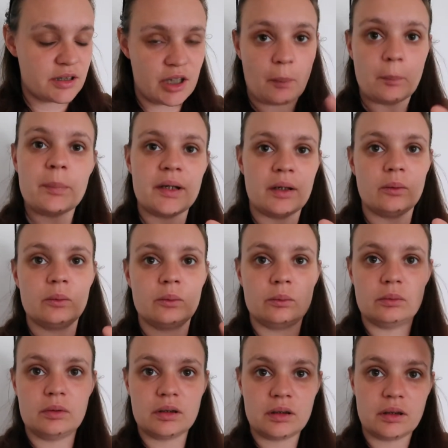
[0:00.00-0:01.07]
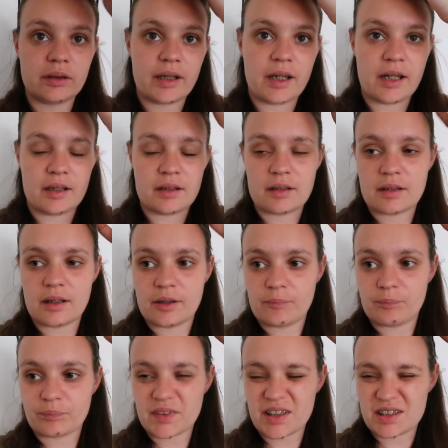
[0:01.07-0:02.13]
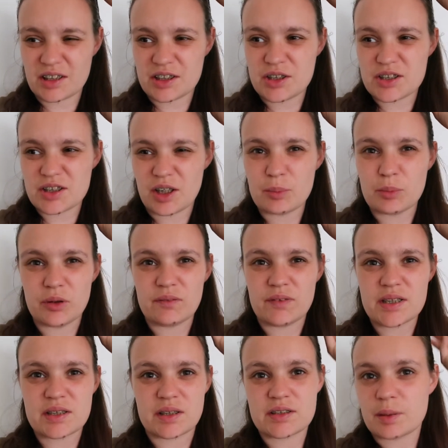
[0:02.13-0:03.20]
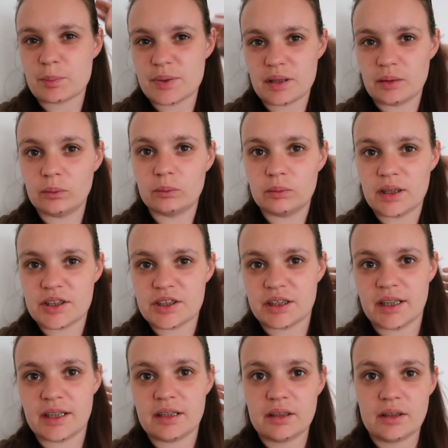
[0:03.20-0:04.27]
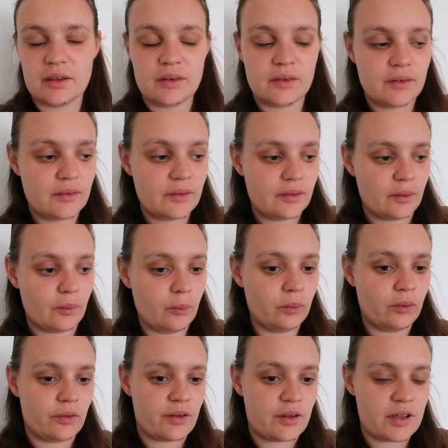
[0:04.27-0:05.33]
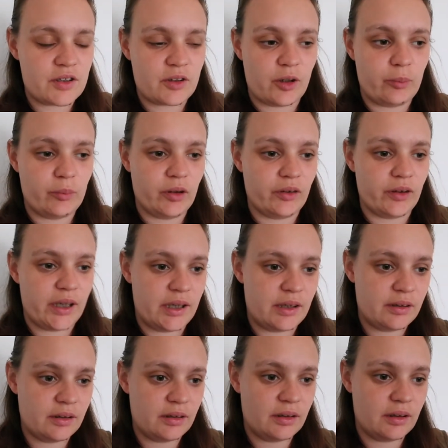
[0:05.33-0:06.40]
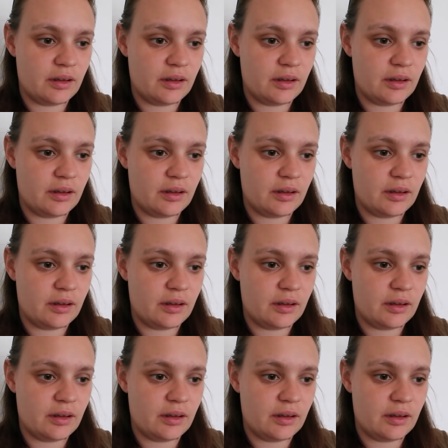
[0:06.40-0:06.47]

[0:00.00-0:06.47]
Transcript: dump it all in, because um, I use iMovie, so I dump it all literally all on the timeline.